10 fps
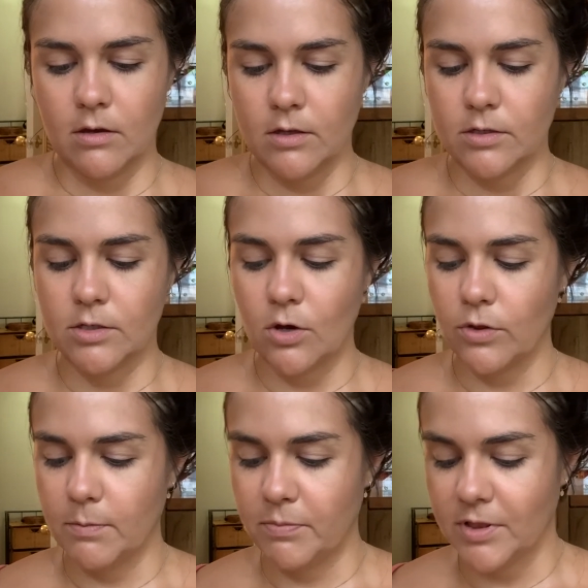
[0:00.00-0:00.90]
So
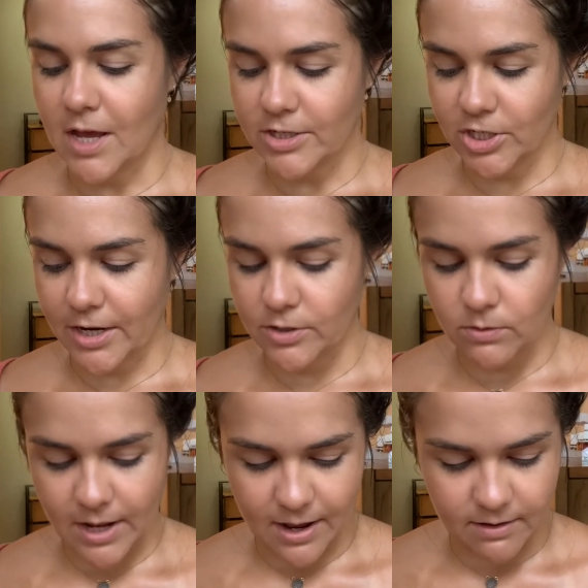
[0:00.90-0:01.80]
the blush I don't
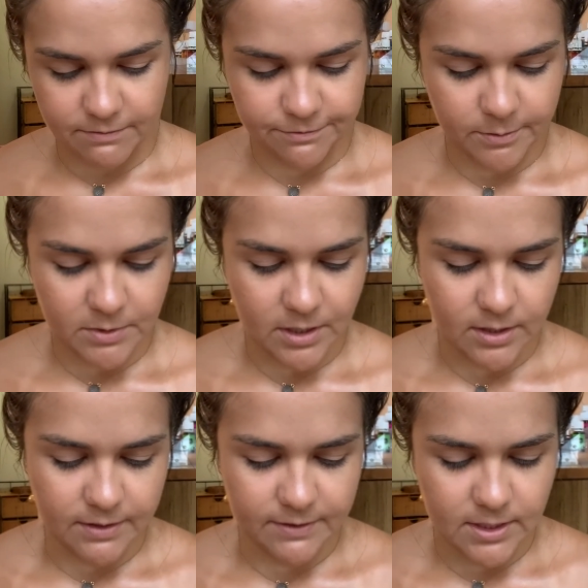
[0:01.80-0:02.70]
have from Young
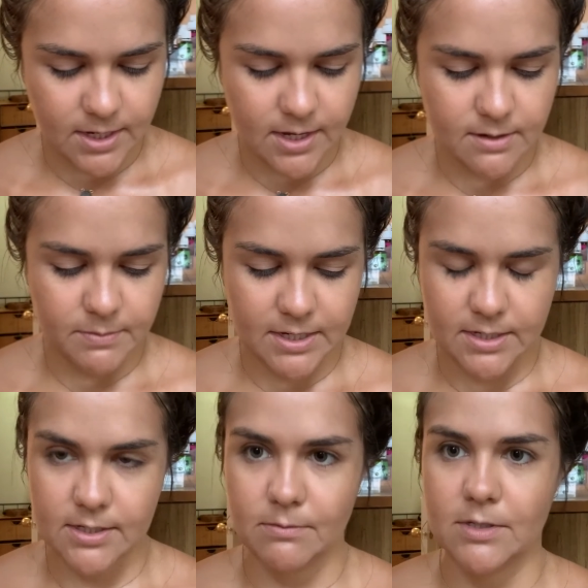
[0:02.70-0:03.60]
Living yet
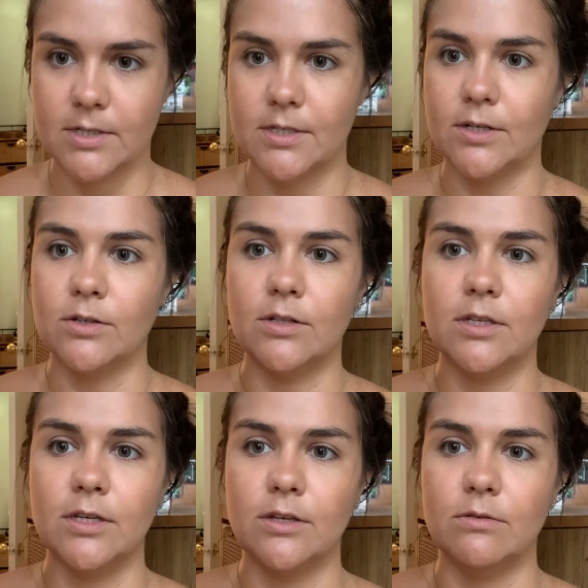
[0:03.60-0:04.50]
because I'm
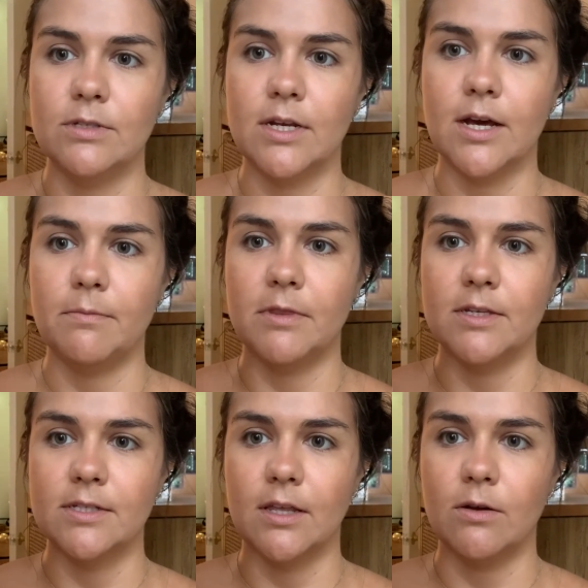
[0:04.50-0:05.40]
still using up
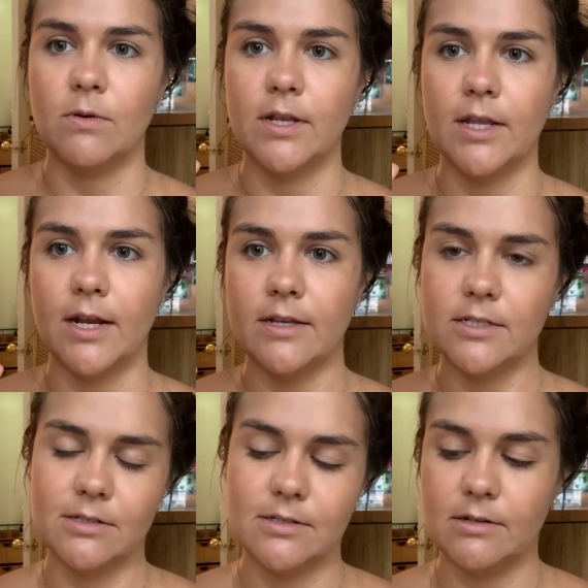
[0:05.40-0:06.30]
this other one that I
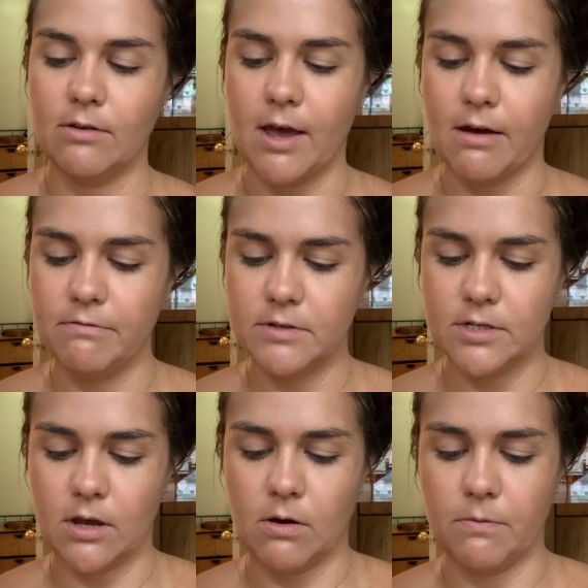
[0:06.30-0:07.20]
just still have.
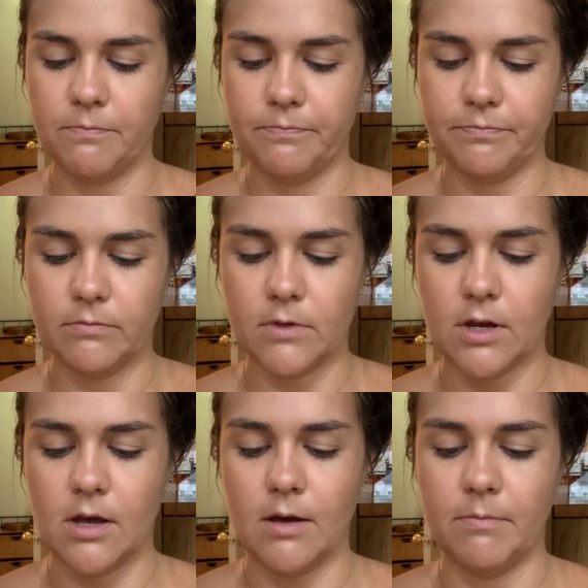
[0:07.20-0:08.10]
So,
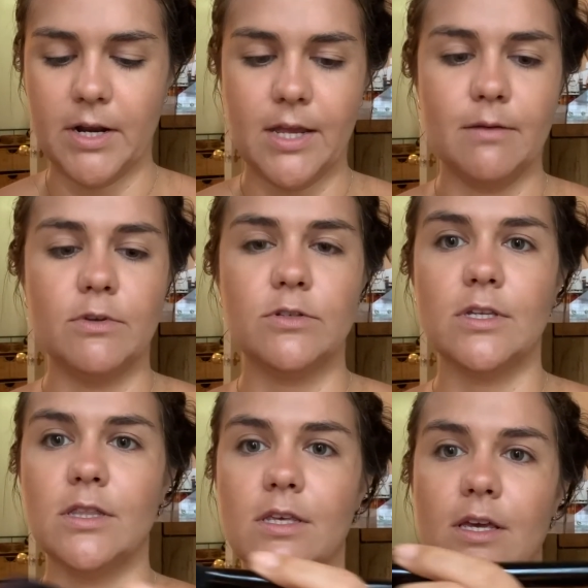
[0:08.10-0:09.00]
but I am
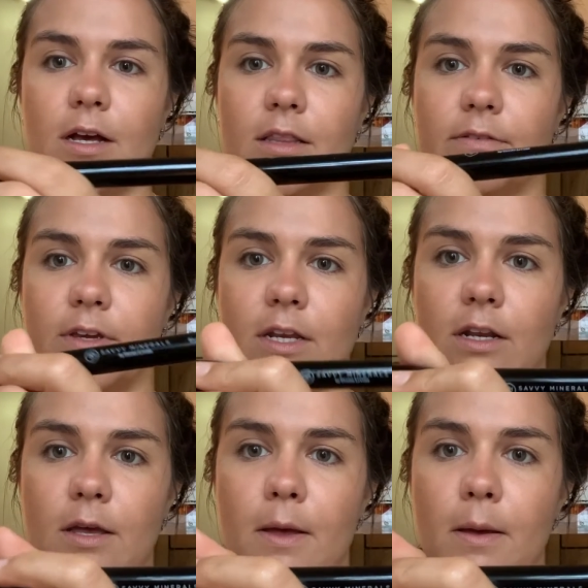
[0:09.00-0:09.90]
using the Young
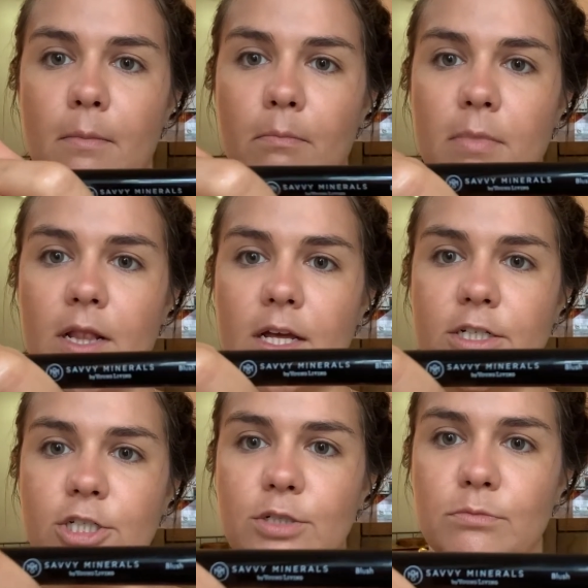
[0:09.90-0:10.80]
Living
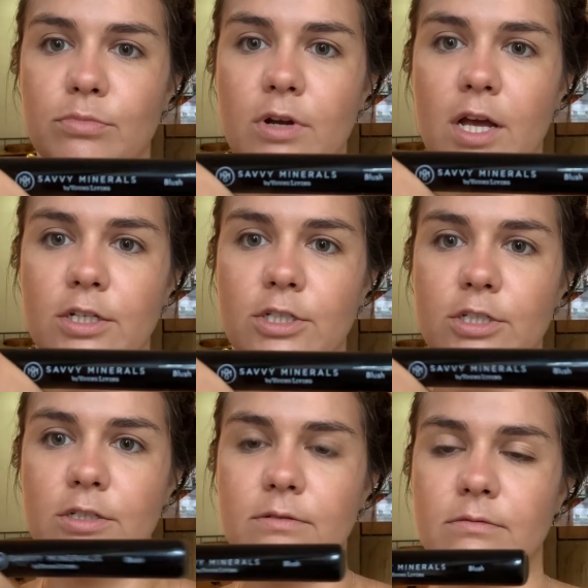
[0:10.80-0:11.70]
blush
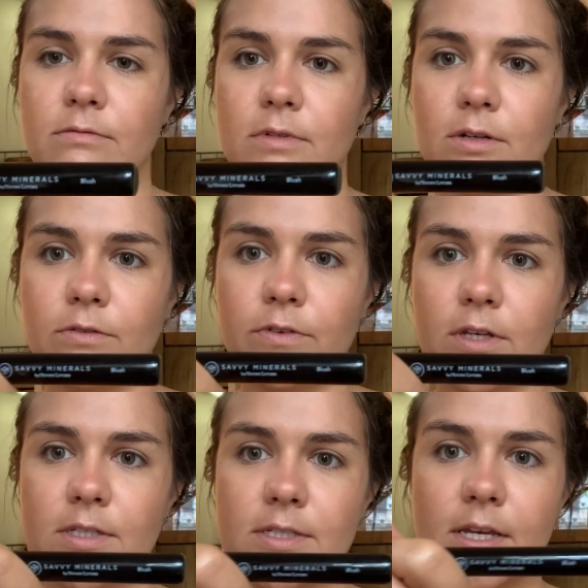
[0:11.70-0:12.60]
brush. I don't know if you
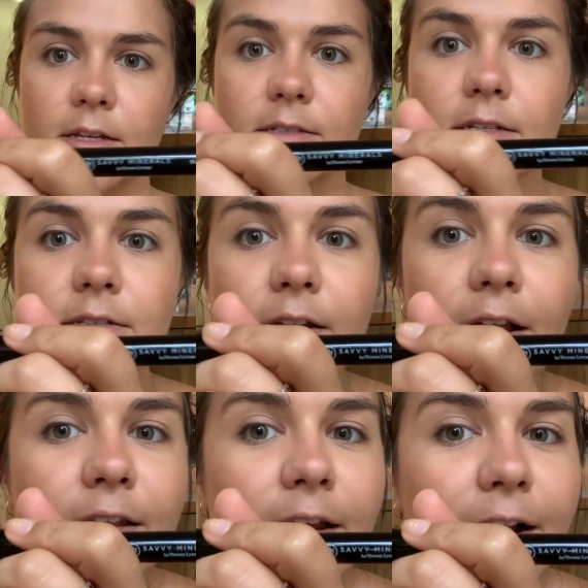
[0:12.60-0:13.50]
can see it. It says it
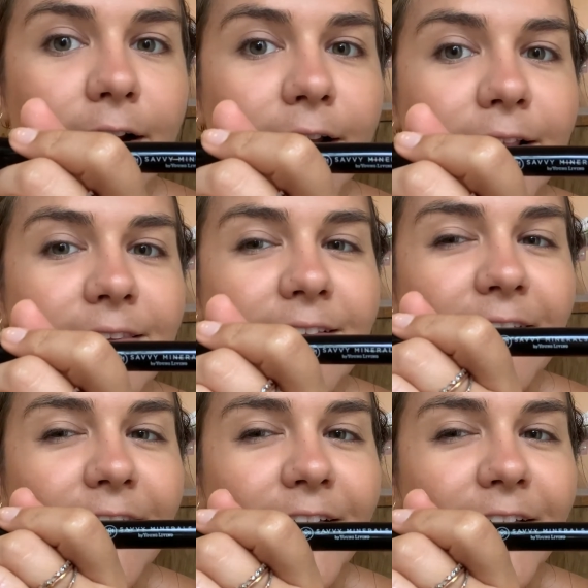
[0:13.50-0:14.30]
on there. It says it on